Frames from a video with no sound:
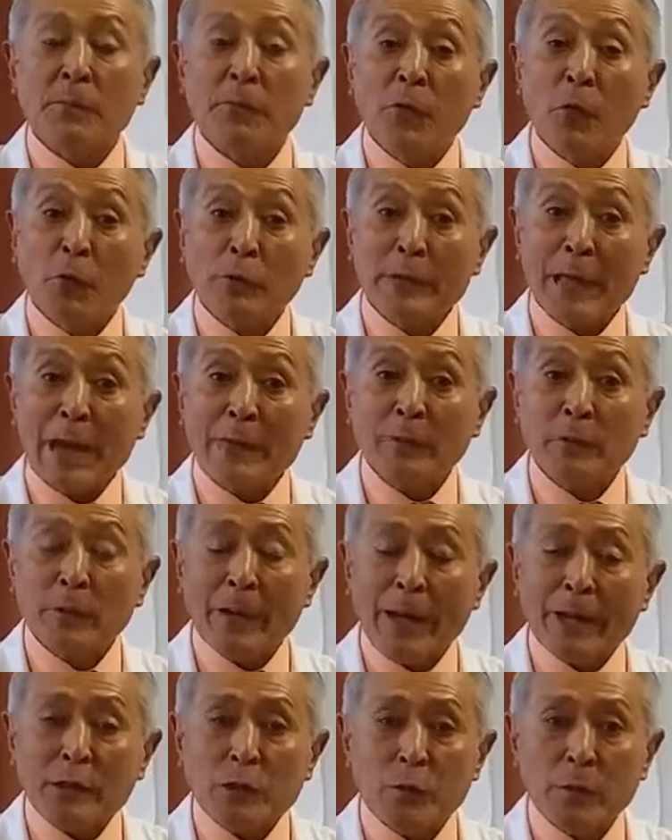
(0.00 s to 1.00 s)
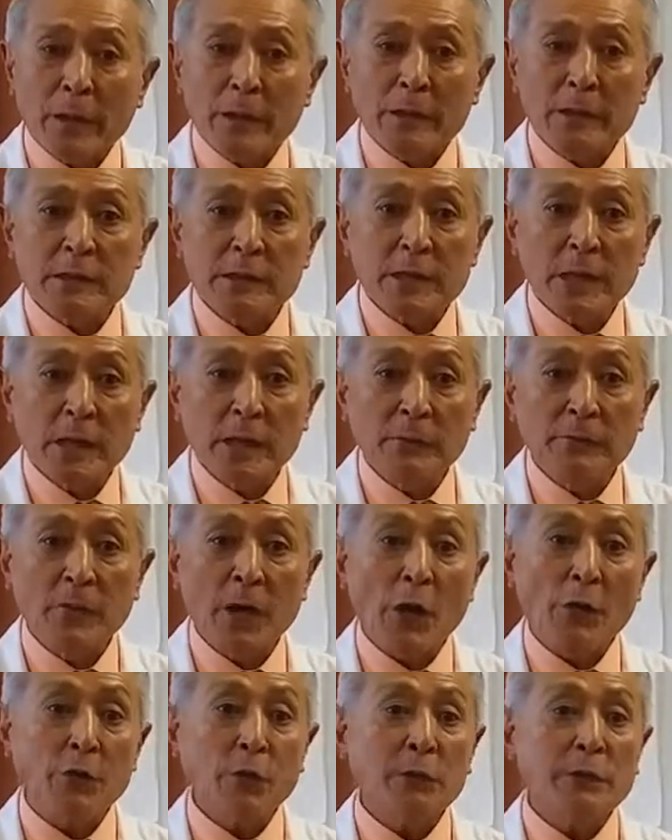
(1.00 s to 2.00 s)
before and after x-rays
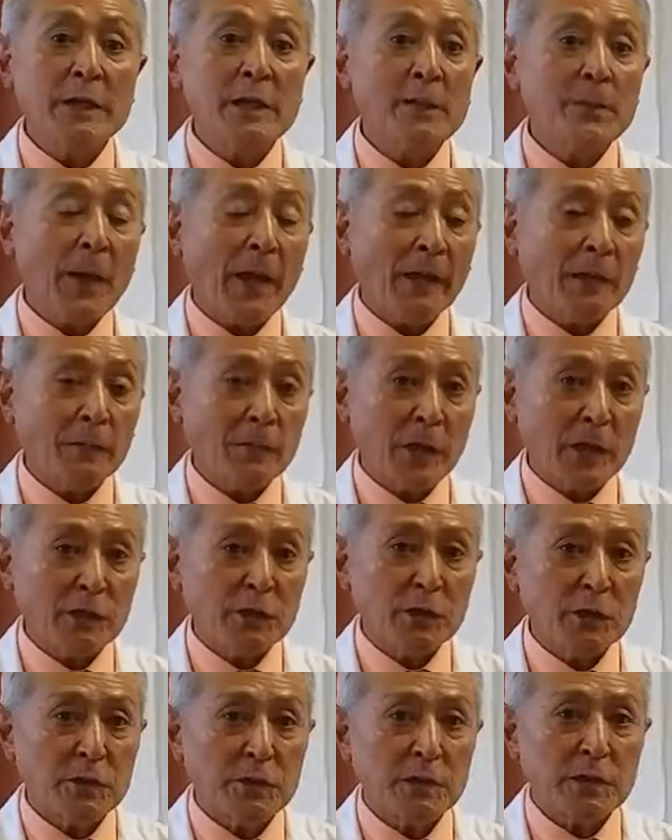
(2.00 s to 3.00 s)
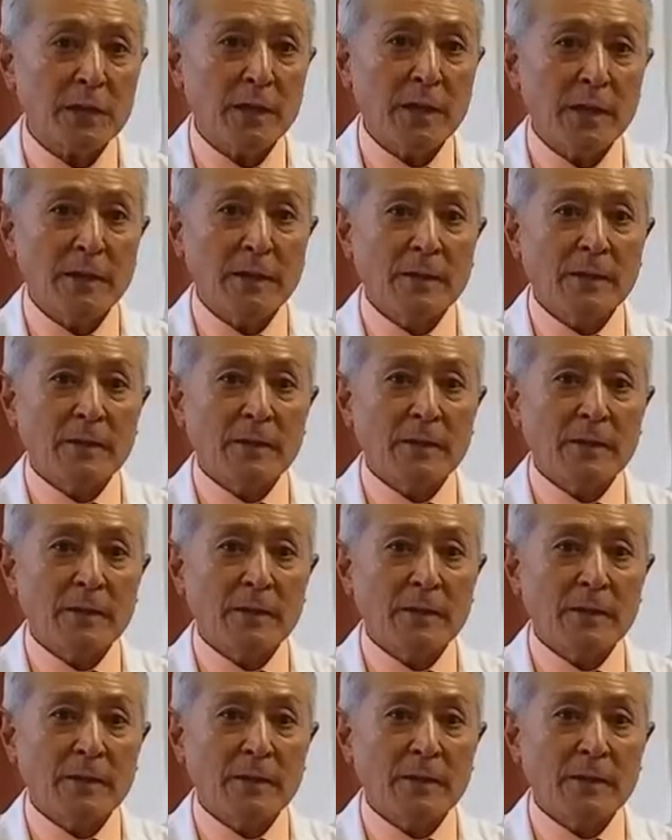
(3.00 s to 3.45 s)
of other knee pain patients,